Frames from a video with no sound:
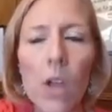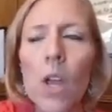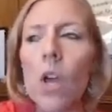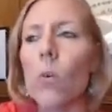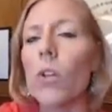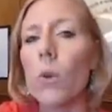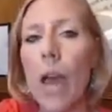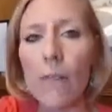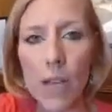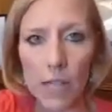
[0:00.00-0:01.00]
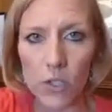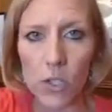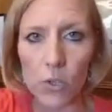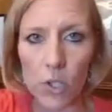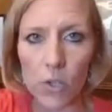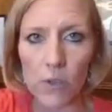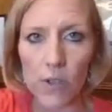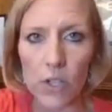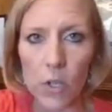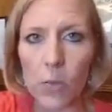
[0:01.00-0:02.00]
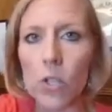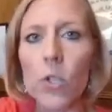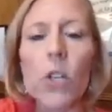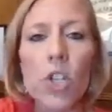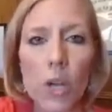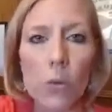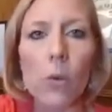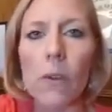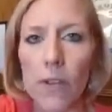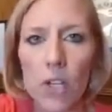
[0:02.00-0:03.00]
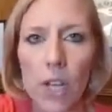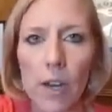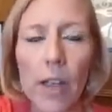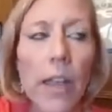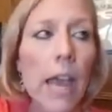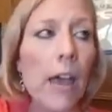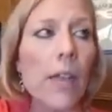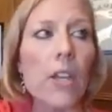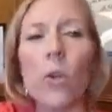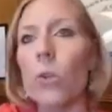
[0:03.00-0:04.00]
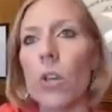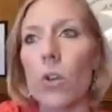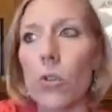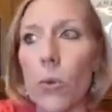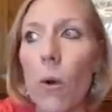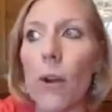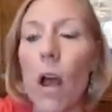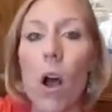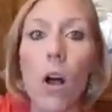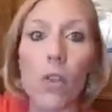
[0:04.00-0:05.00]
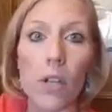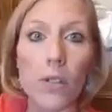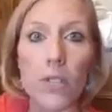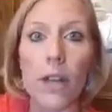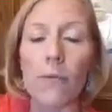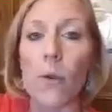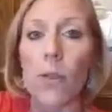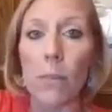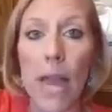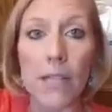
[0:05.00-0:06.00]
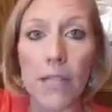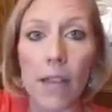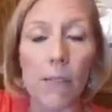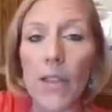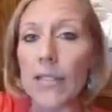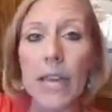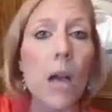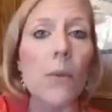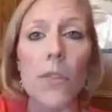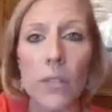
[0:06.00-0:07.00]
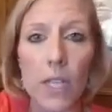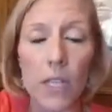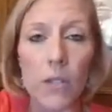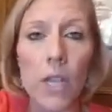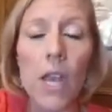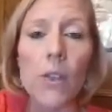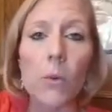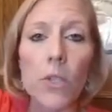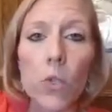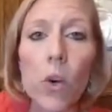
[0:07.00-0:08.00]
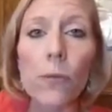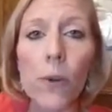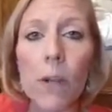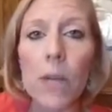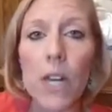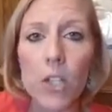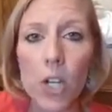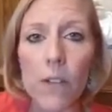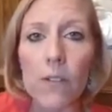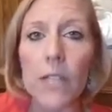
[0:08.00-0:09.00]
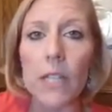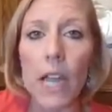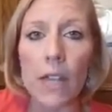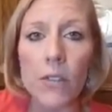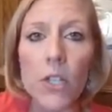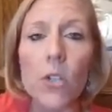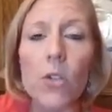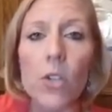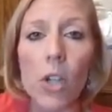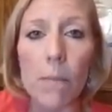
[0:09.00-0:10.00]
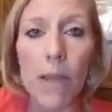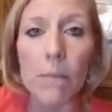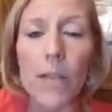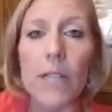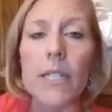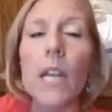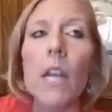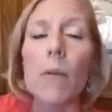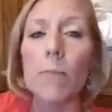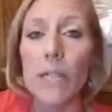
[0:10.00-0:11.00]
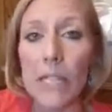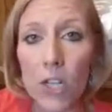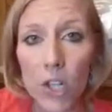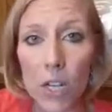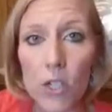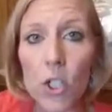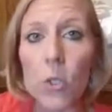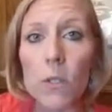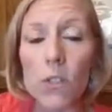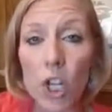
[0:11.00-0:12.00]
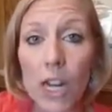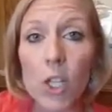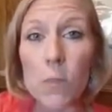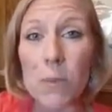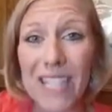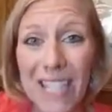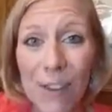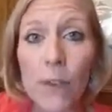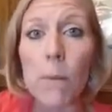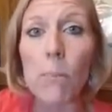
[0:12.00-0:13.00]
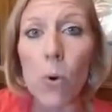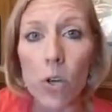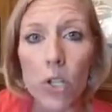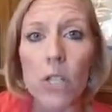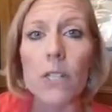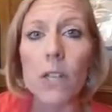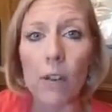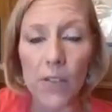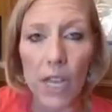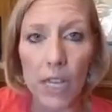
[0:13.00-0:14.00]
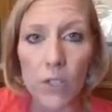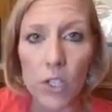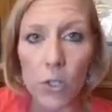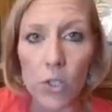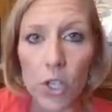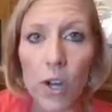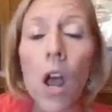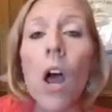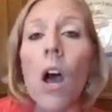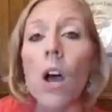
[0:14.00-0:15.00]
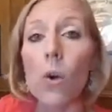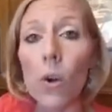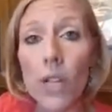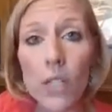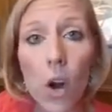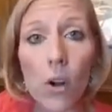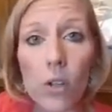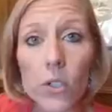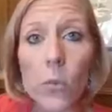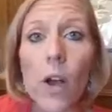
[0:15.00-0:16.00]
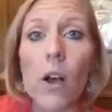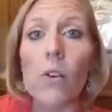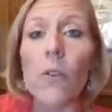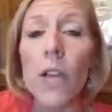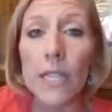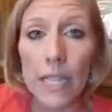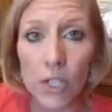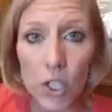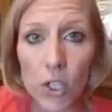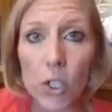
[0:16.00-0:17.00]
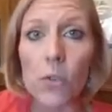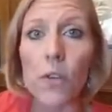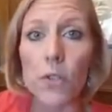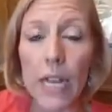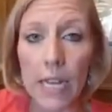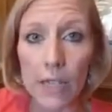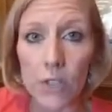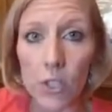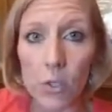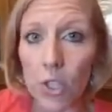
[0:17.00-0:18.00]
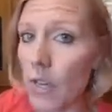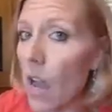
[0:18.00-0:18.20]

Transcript: When you have a constitutional convention, when you do a general revision, and then you're throwing out all the good stuff with the bad stuff, that's not what this is. The Restore Freedom Initiative is a constitutional amendment petition to change specific portions of the Constitution according to Article 12, Section 2 of our state constitution.